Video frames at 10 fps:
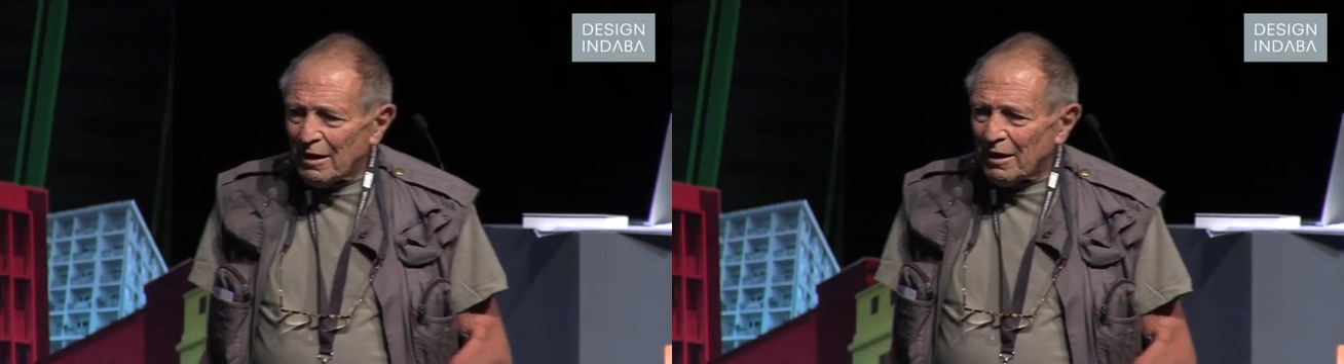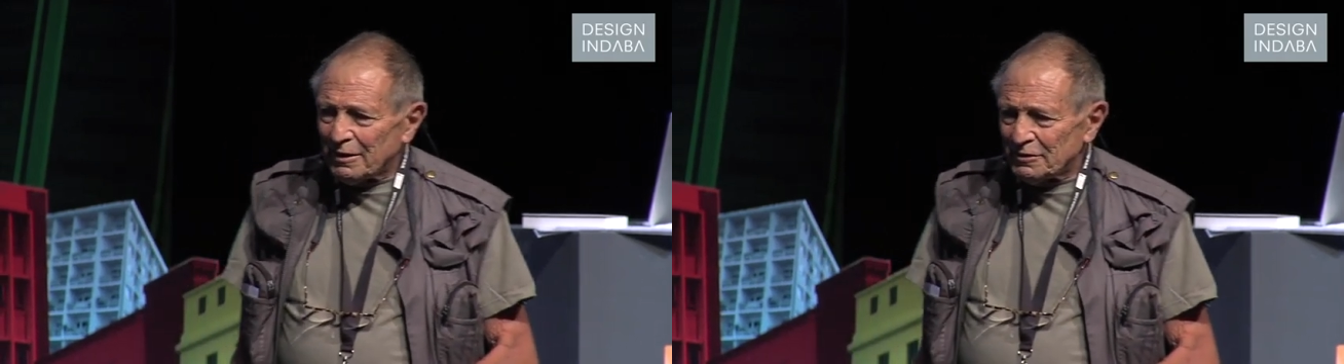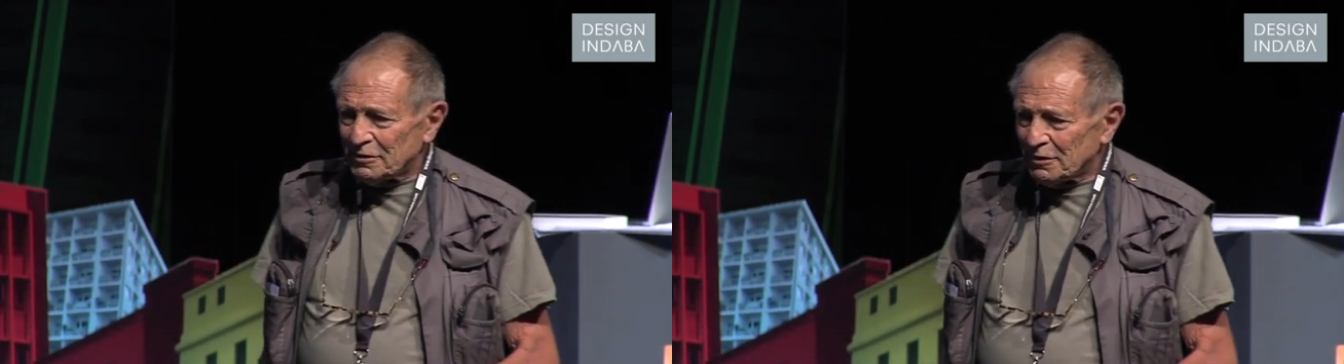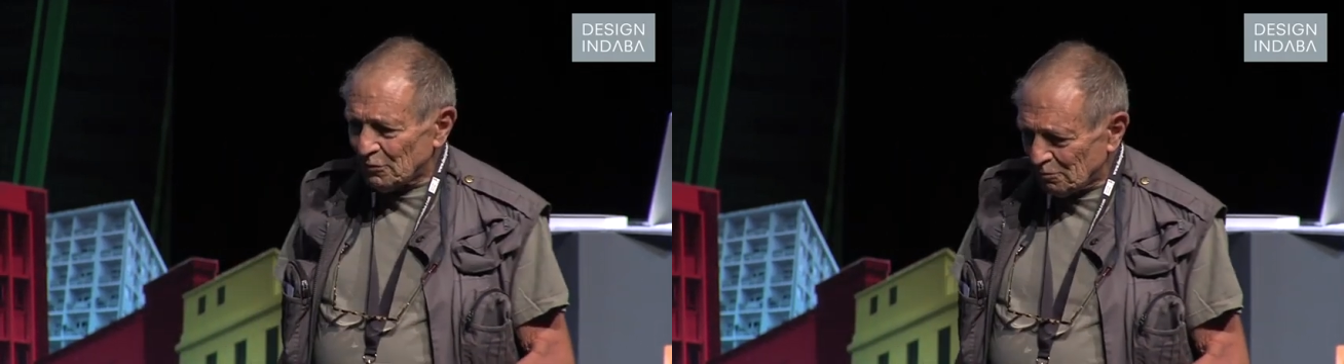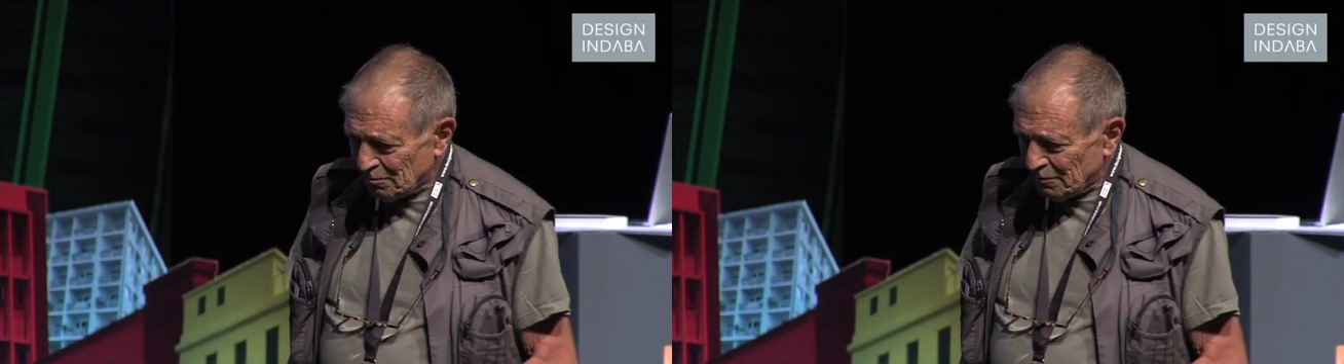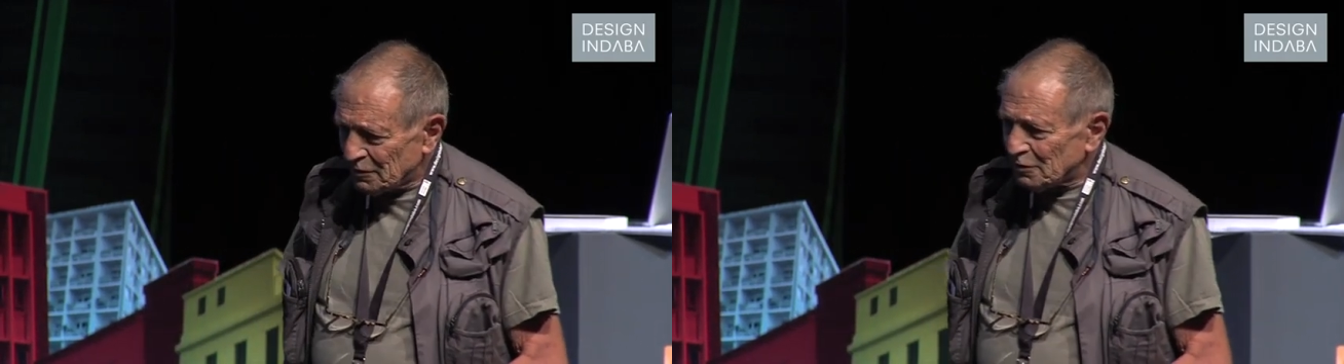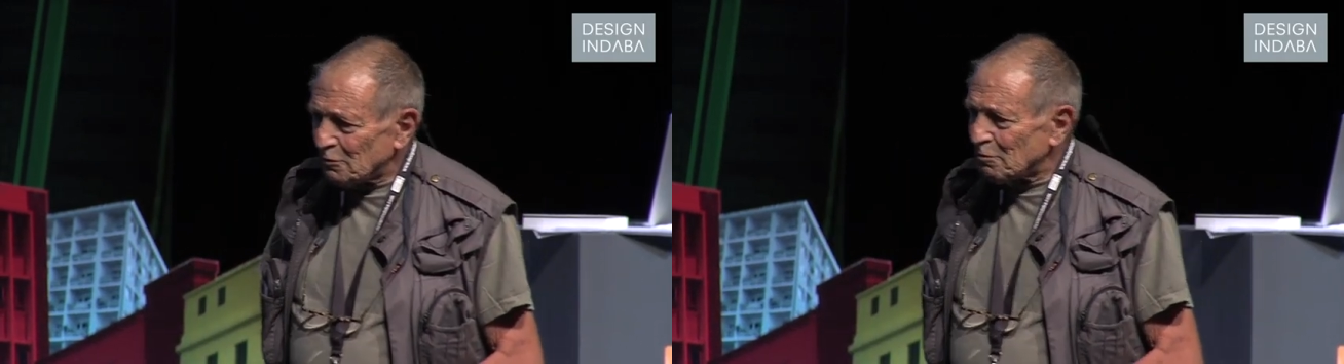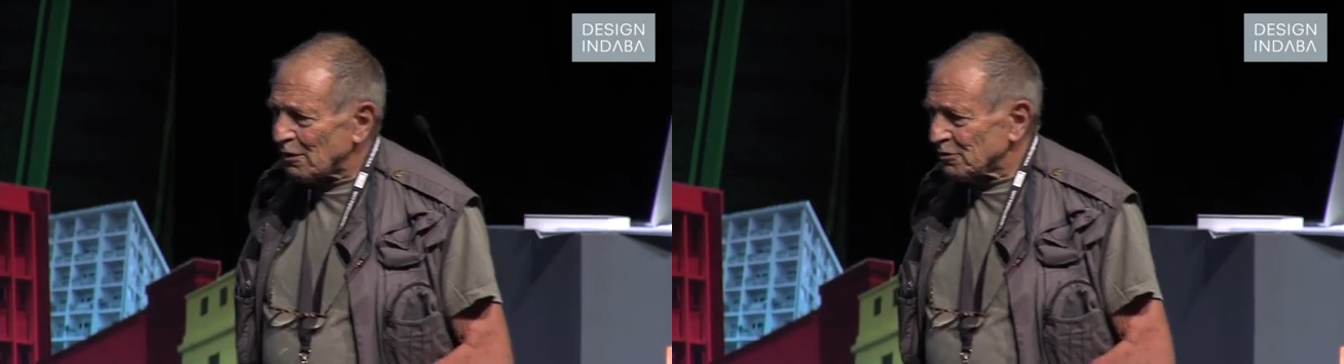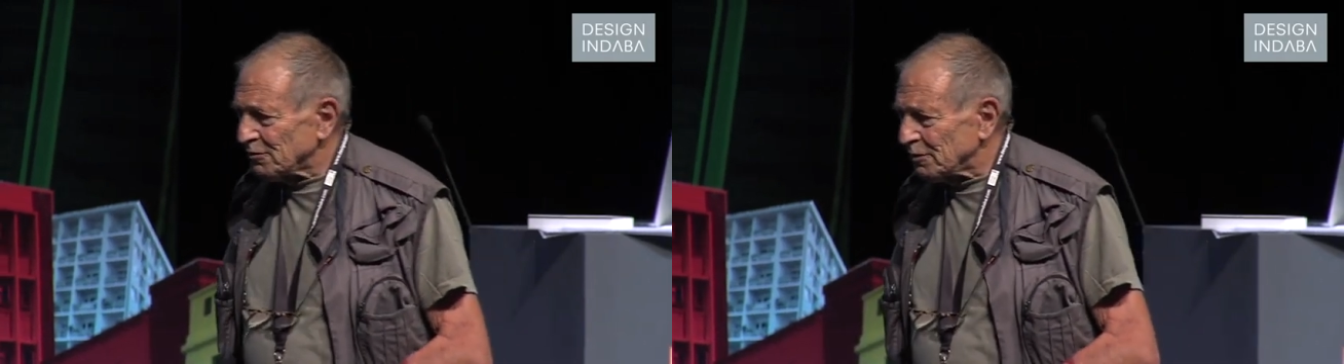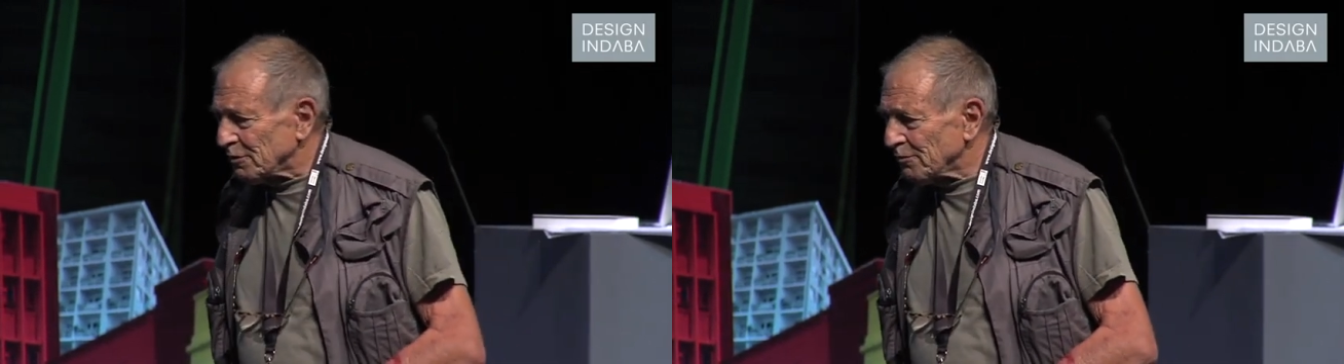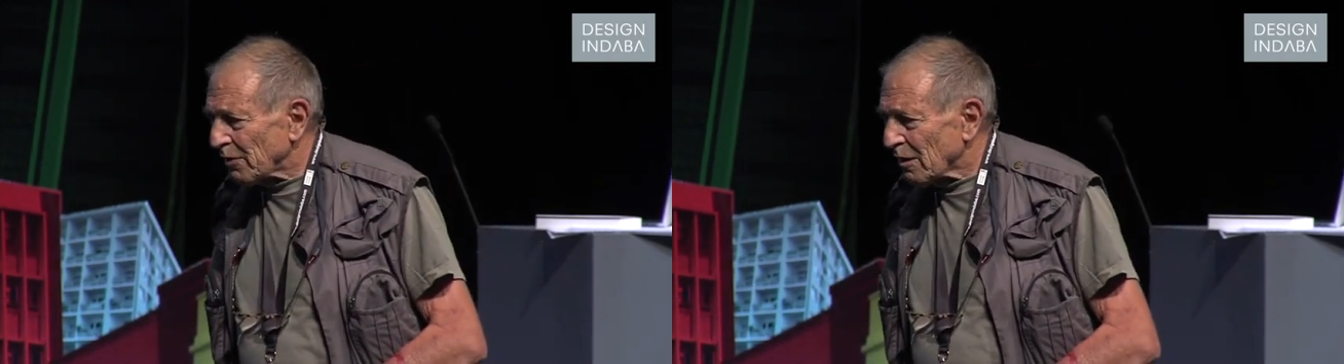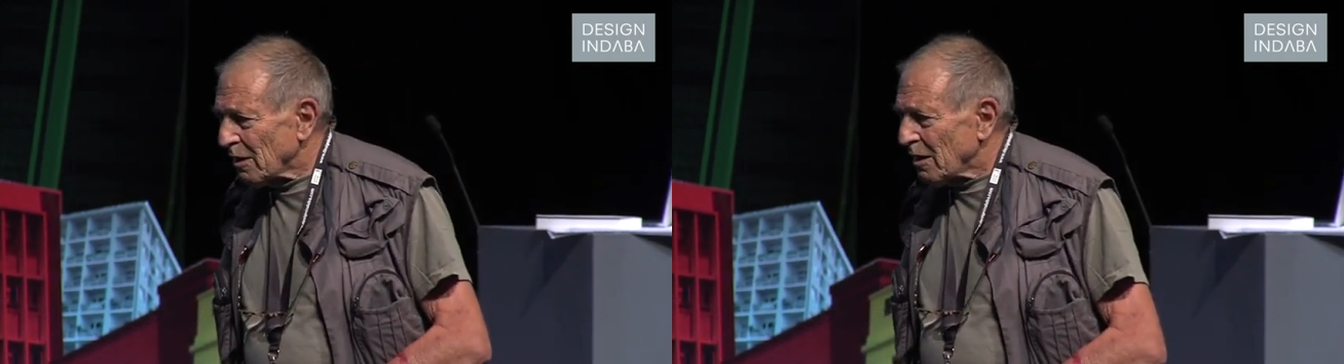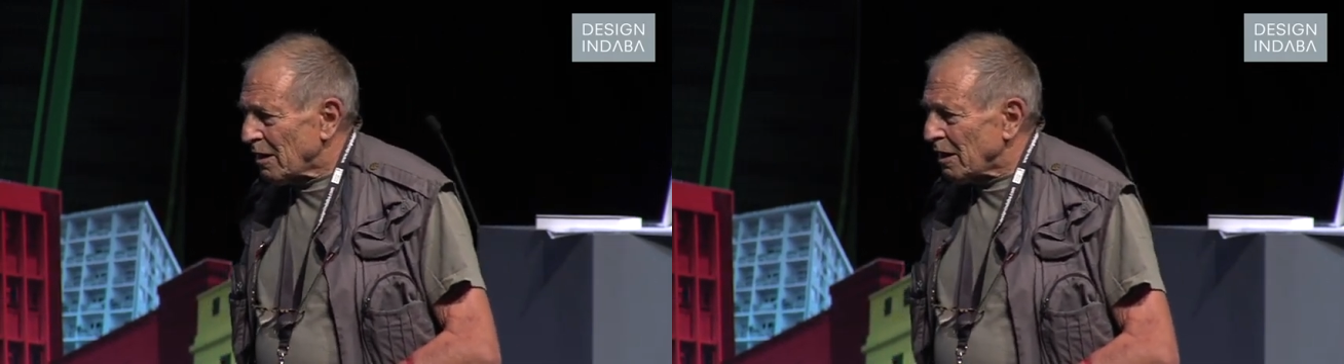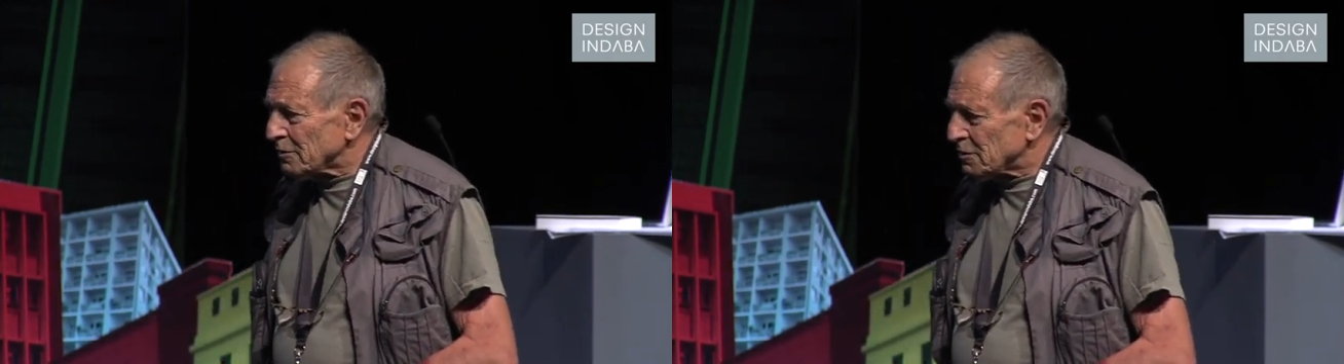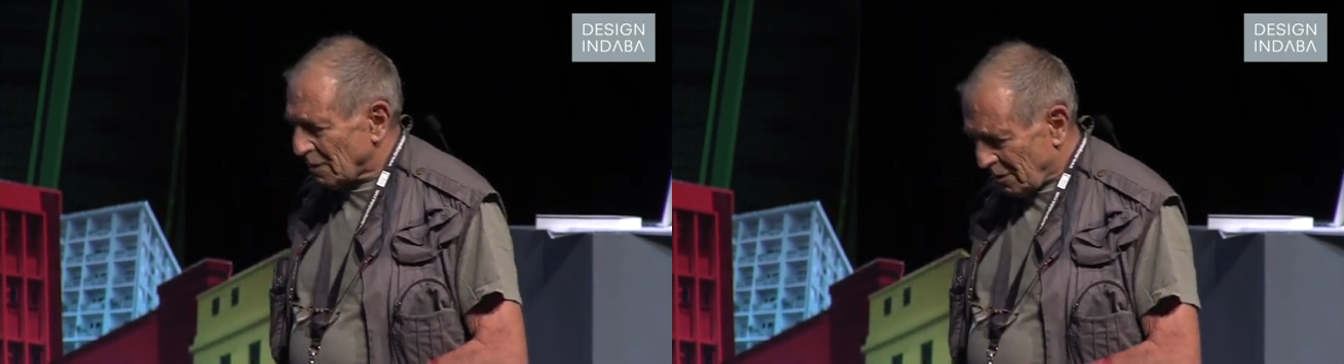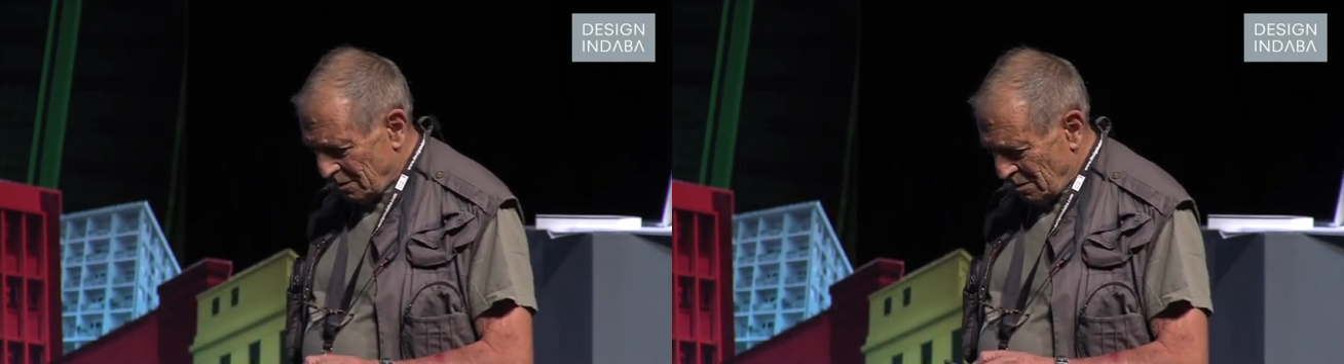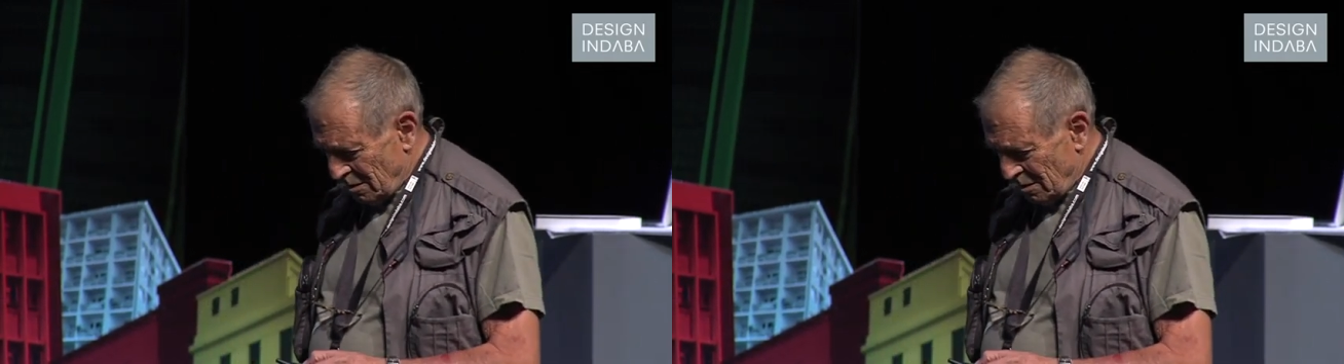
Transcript: and she would pose for you." And so